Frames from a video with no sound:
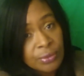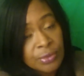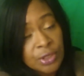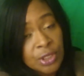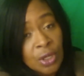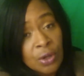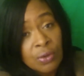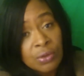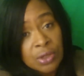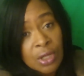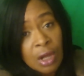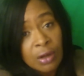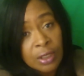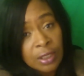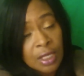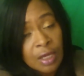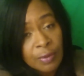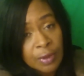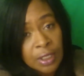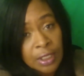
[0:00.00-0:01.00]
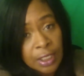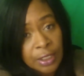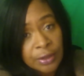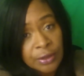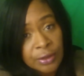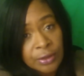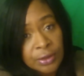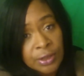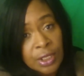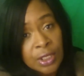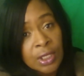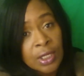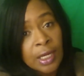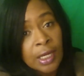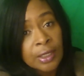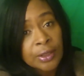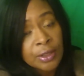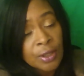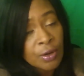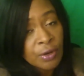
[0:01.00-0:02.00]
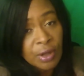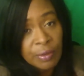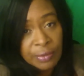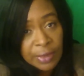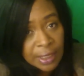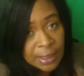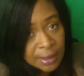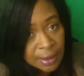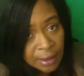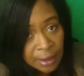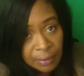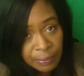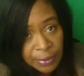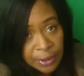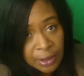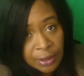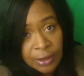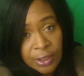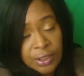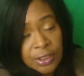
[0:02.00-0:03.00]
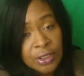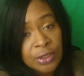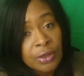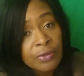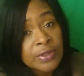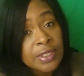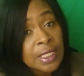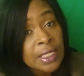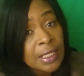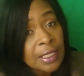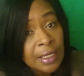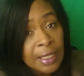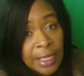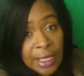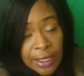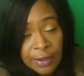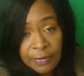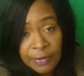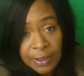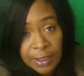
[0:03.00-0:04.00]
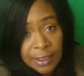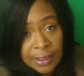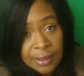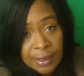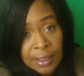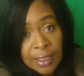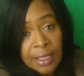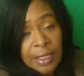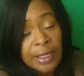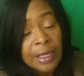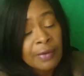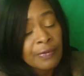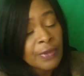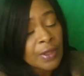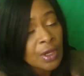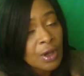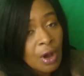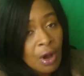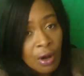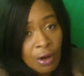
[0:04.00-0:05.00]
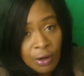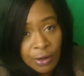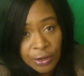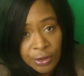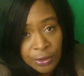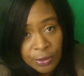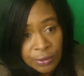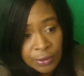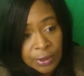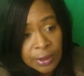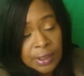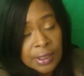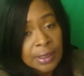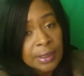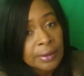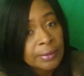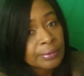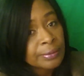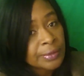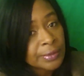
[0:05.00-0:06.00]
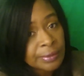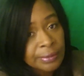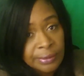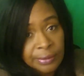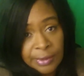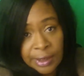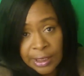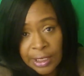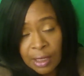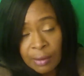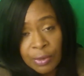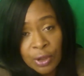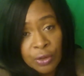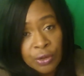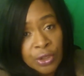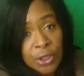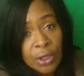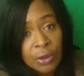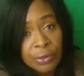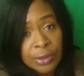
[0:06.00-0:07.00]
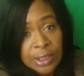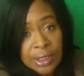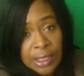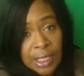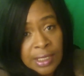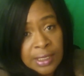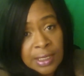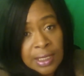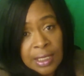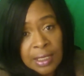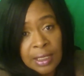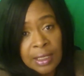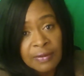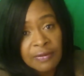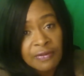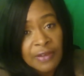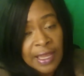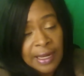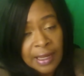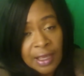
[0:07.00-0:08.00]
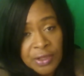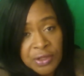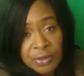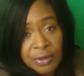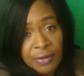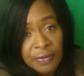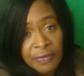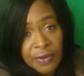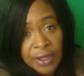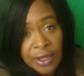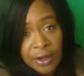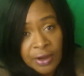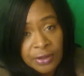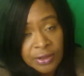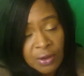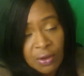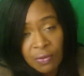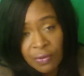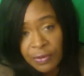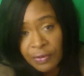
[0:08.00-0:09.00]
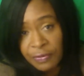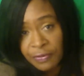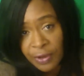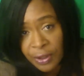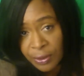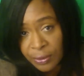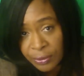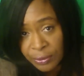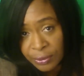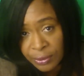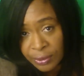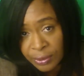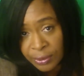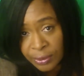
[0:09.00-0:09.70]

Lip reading: don't talk to debt collectors. Don't admit to any bill until you've seen any evidence. If they call you, let them know you don't discuss any financial affairs over the phone,